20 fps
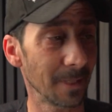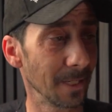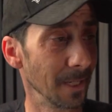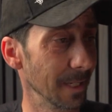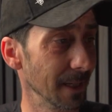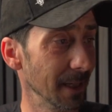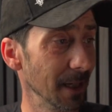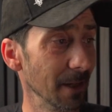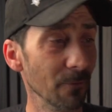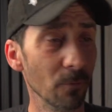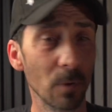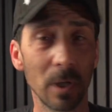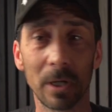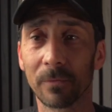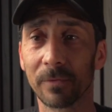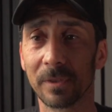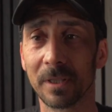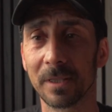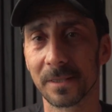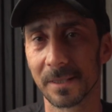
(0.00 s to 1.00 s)
I have one
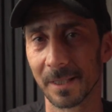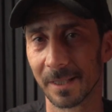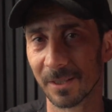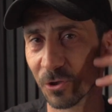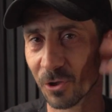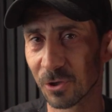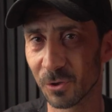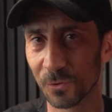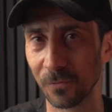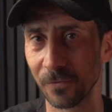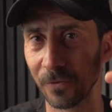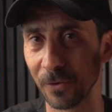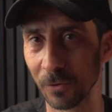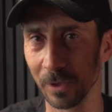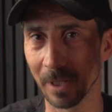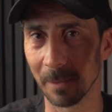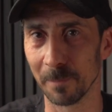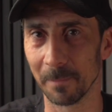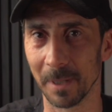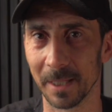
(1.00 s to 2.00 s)
on this side just to
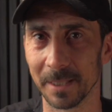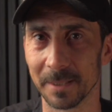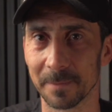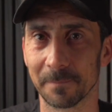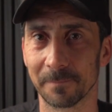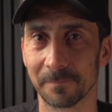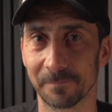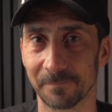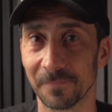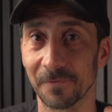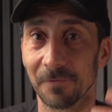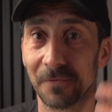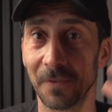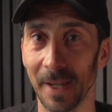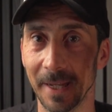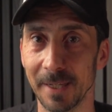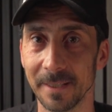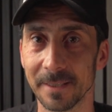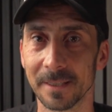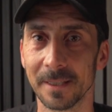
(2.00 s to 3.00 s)
fill up my
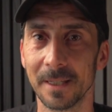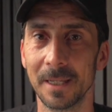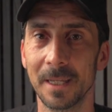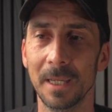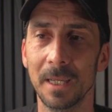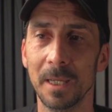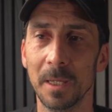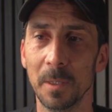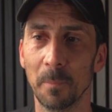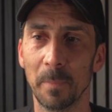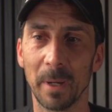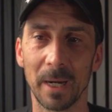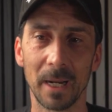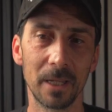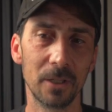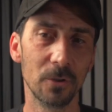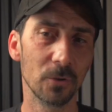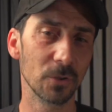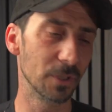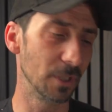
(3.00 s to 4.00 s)
face, but I use